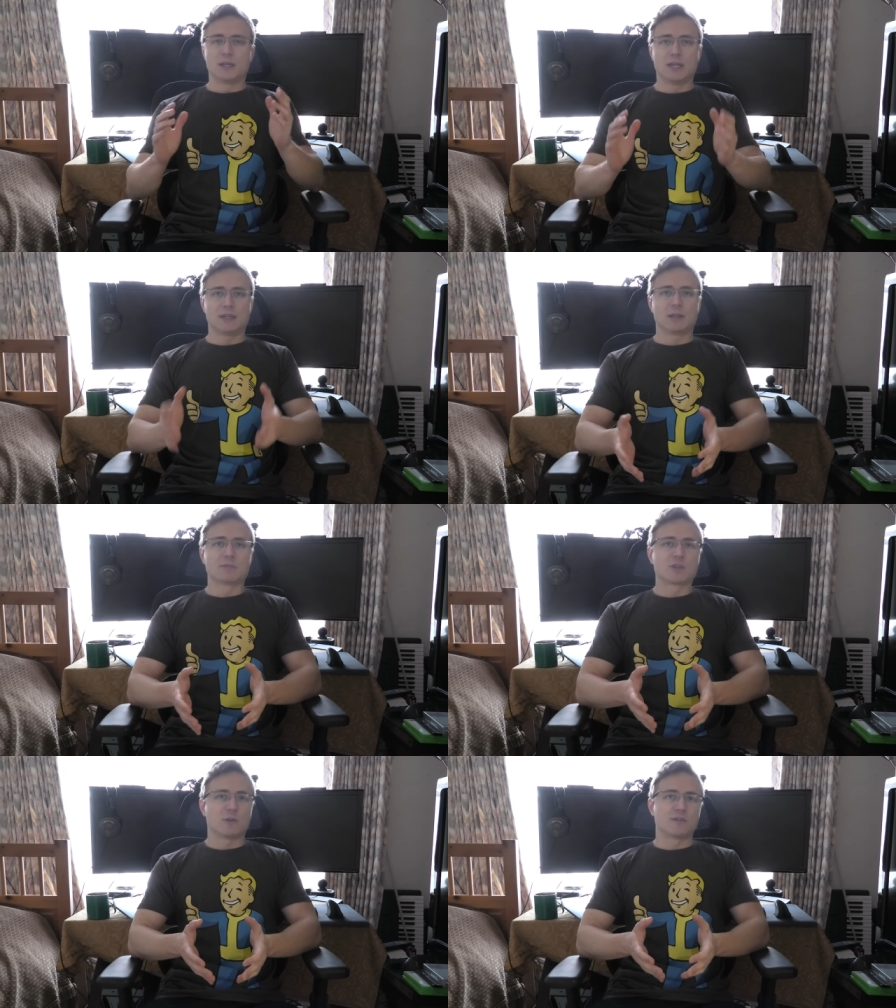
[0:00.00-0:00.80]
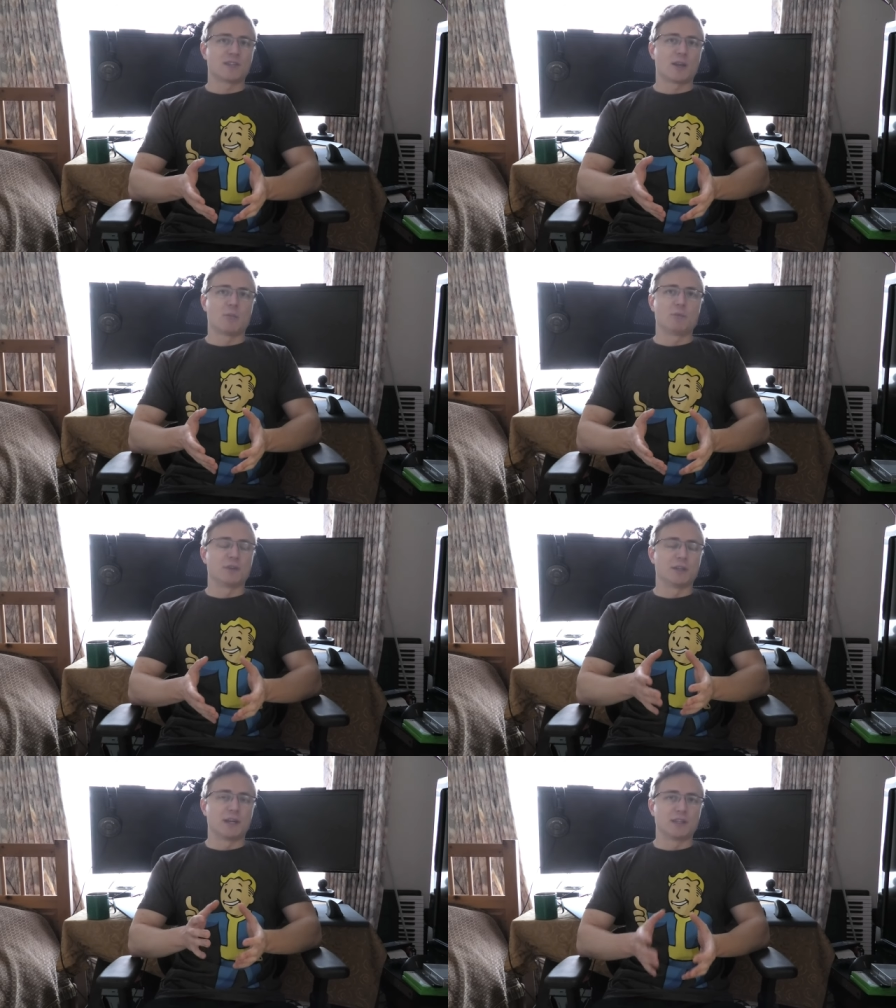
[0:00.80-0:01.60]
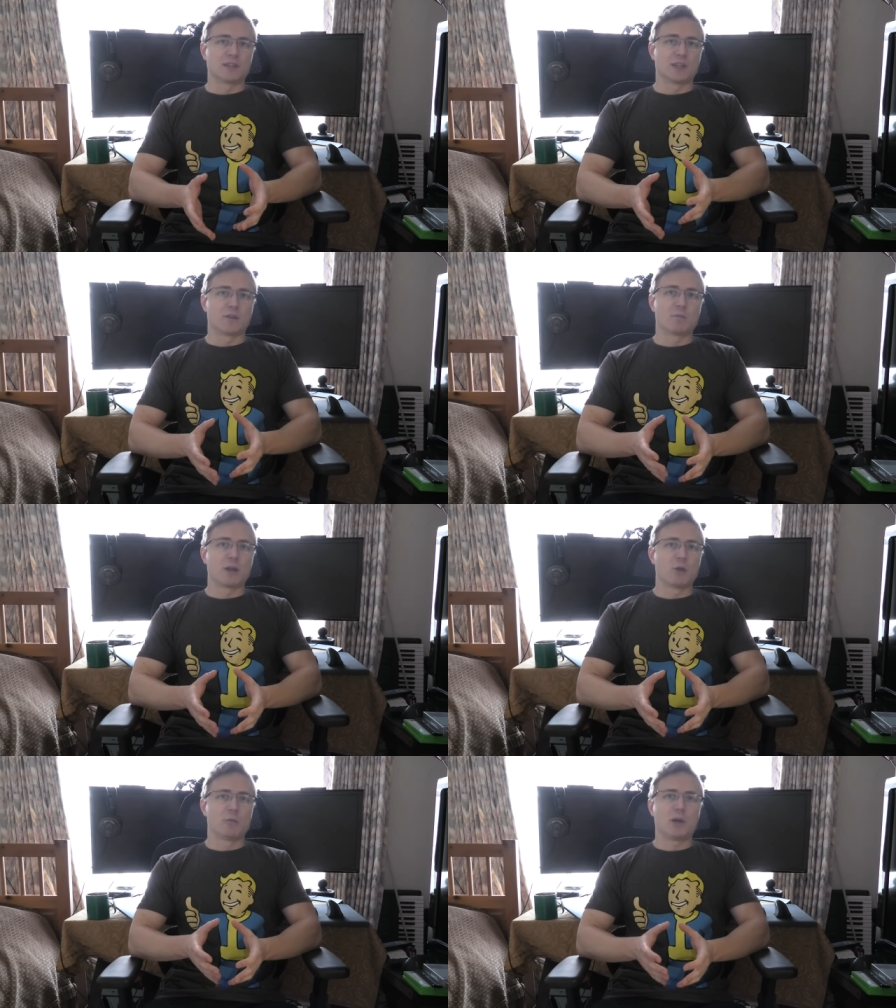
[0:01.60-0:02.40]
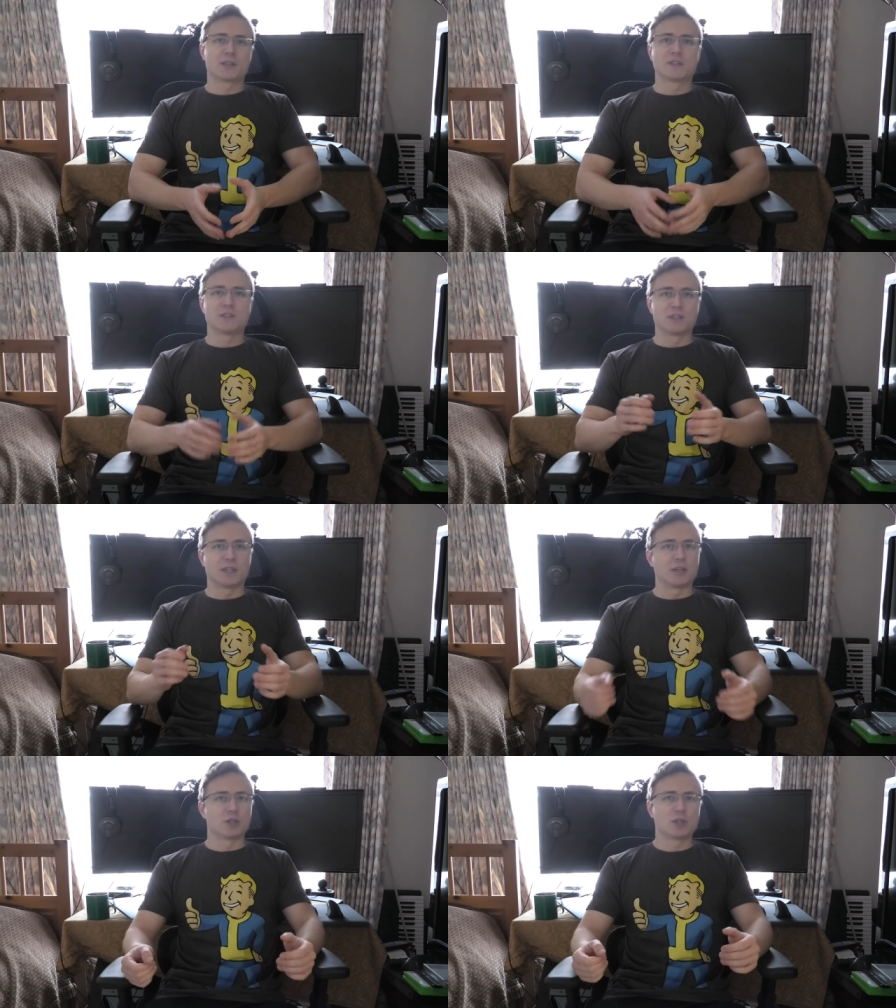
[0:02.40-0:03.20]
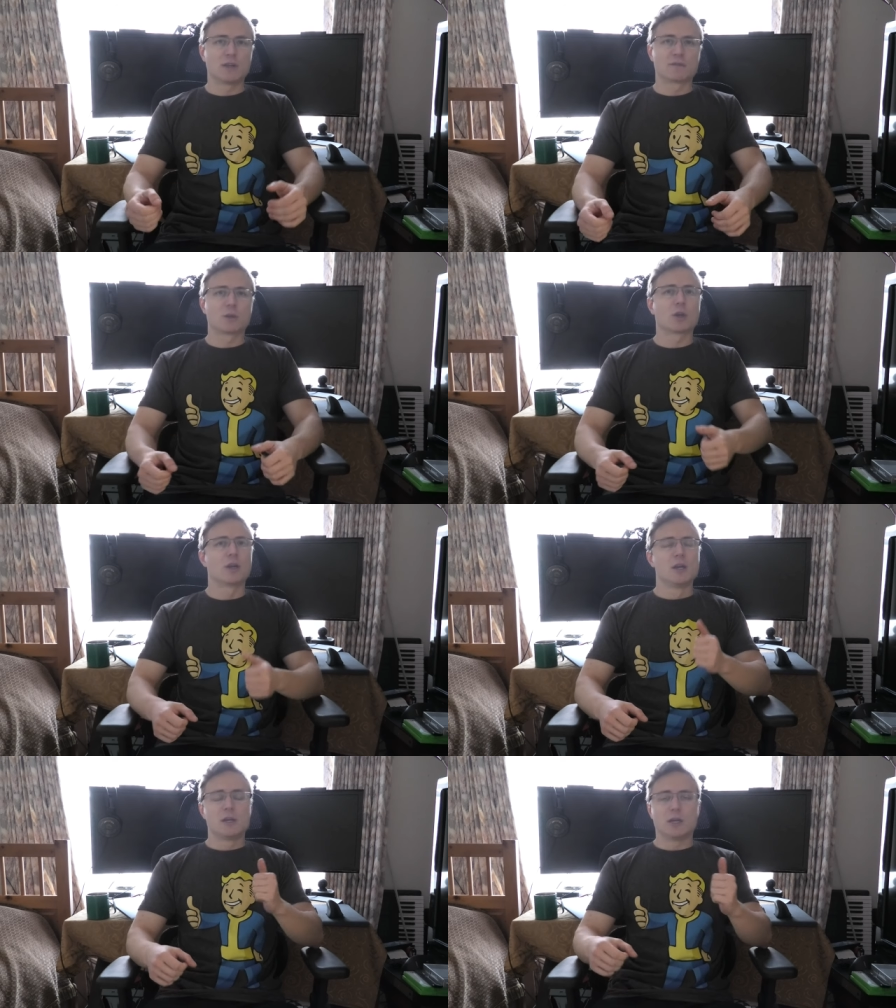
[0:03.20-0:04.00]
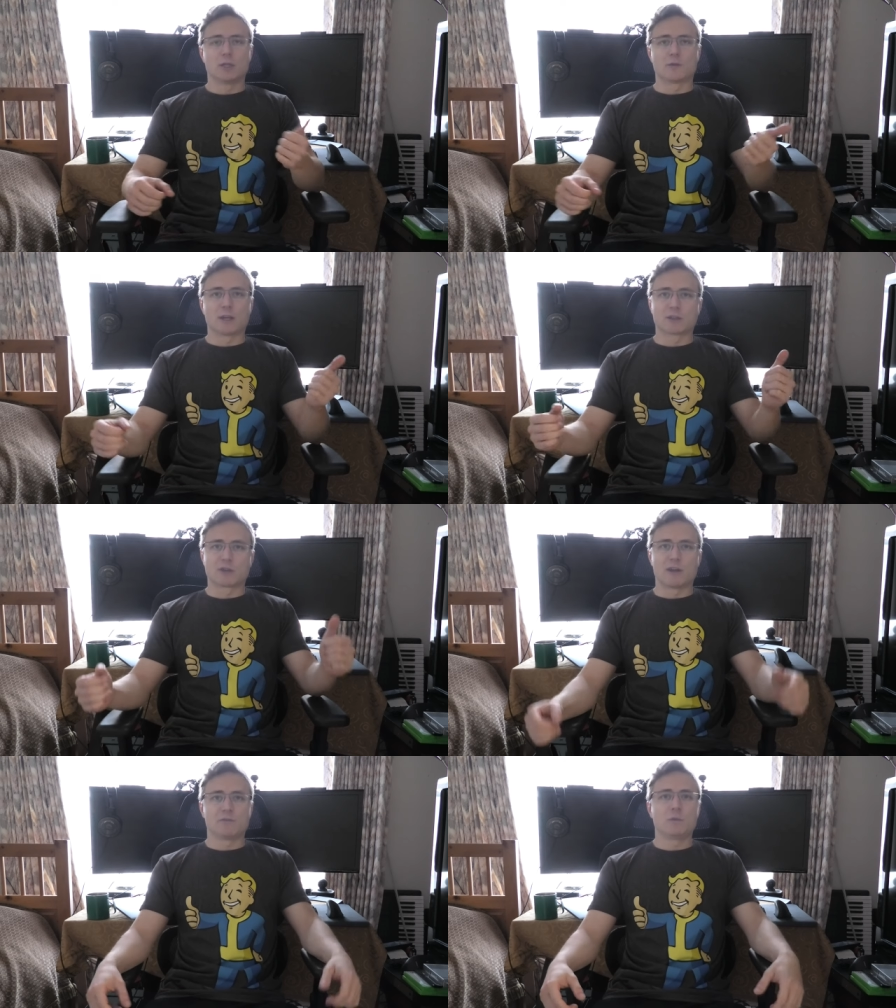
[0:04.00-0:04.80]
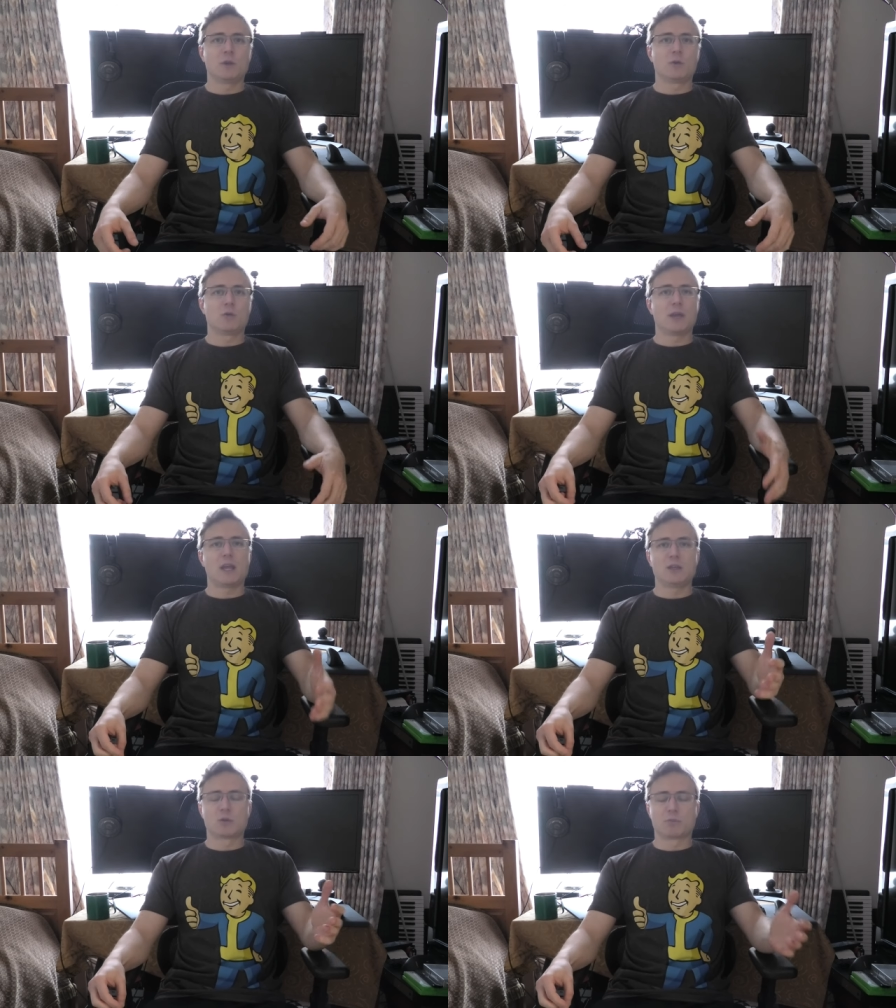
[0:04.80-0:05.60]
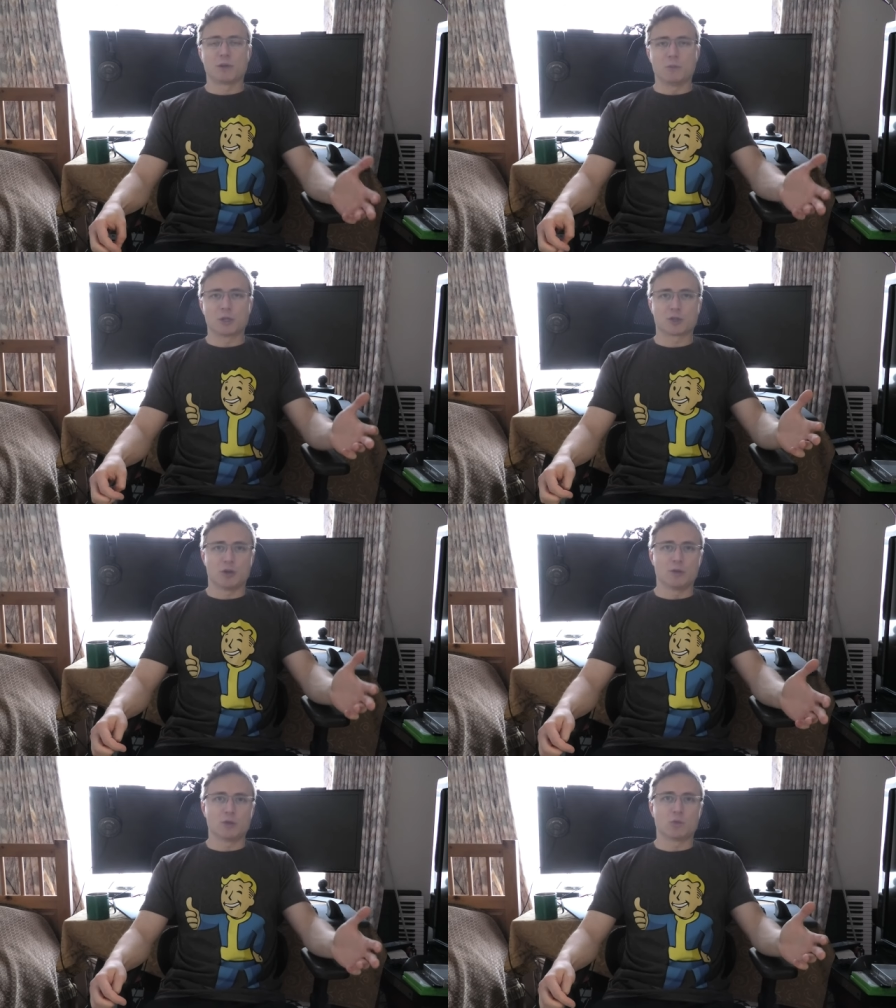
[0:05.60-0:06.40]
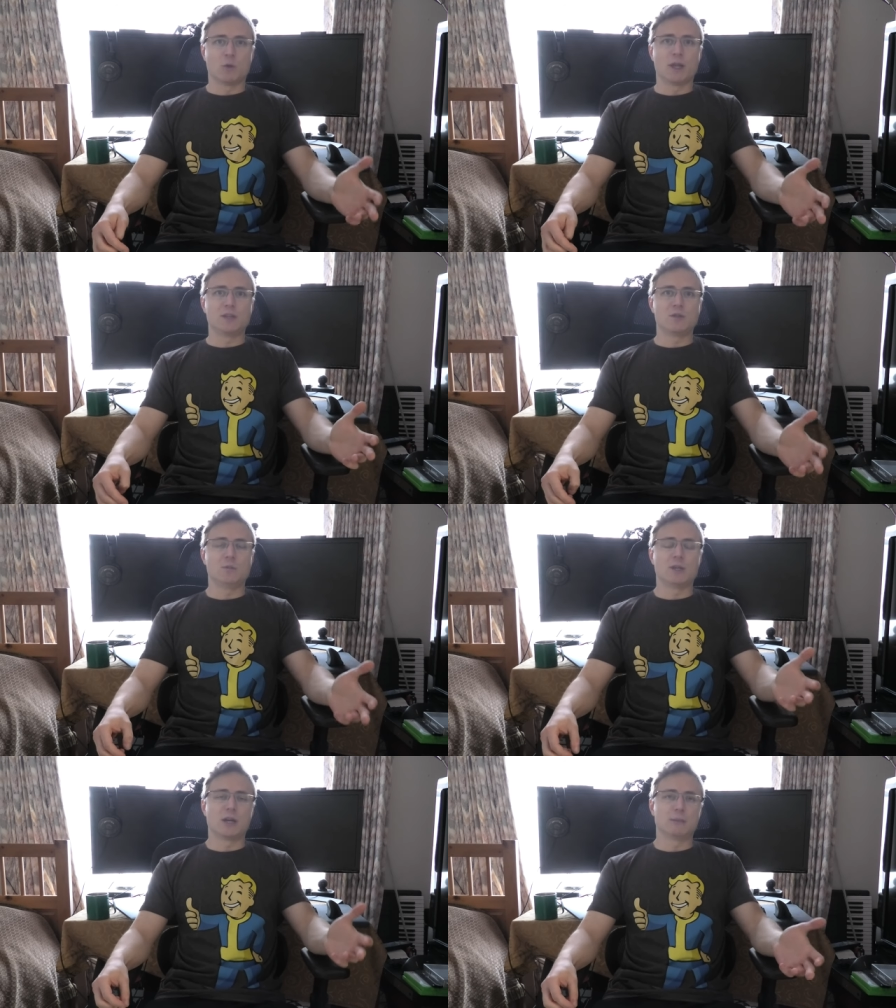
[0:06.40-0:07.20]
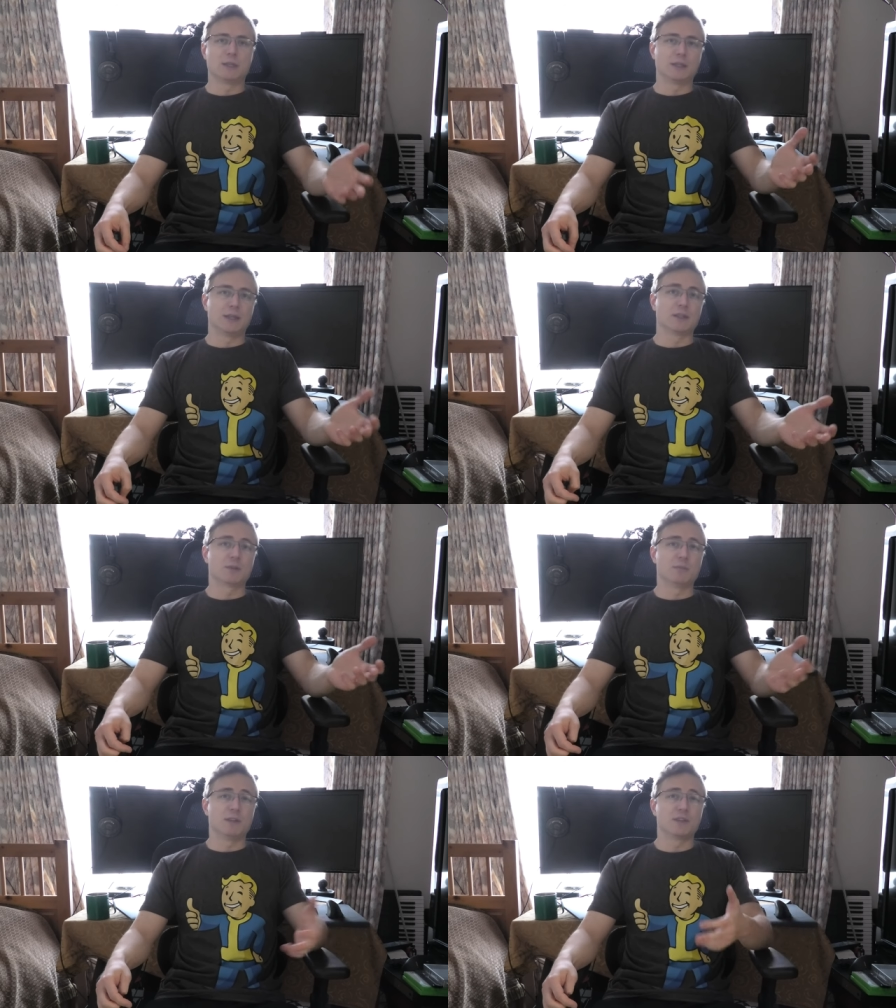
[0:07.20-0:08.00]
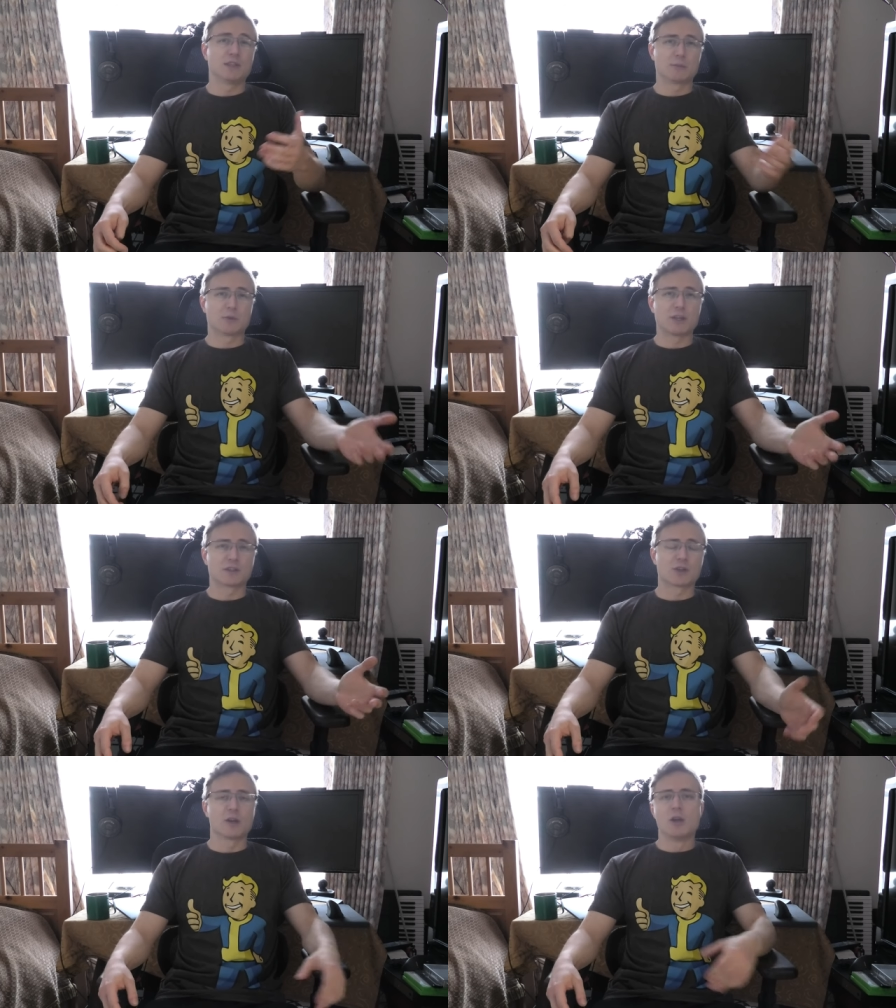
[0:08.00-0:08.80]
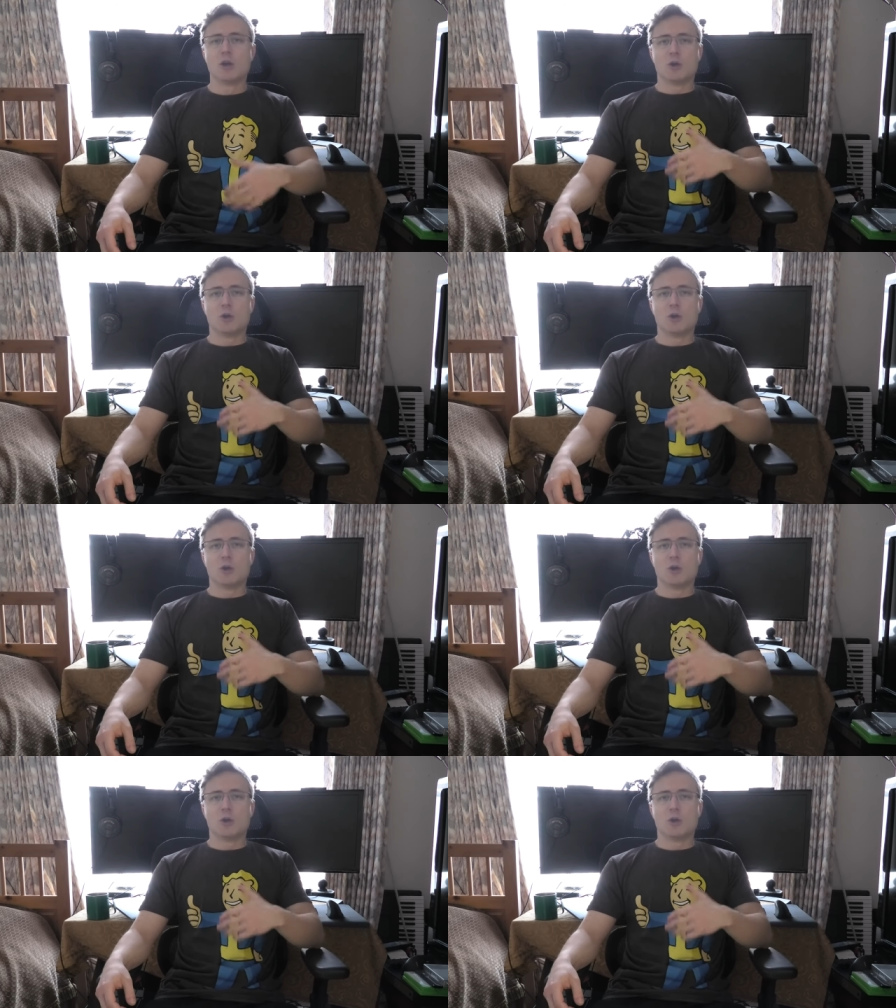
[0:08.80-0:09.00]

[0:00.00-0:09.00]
get themselves set up with a nice set of pedal boxes, a nice shifter, a direct drive wheel, and you're pretty much on your way to becoming the next best sim racer,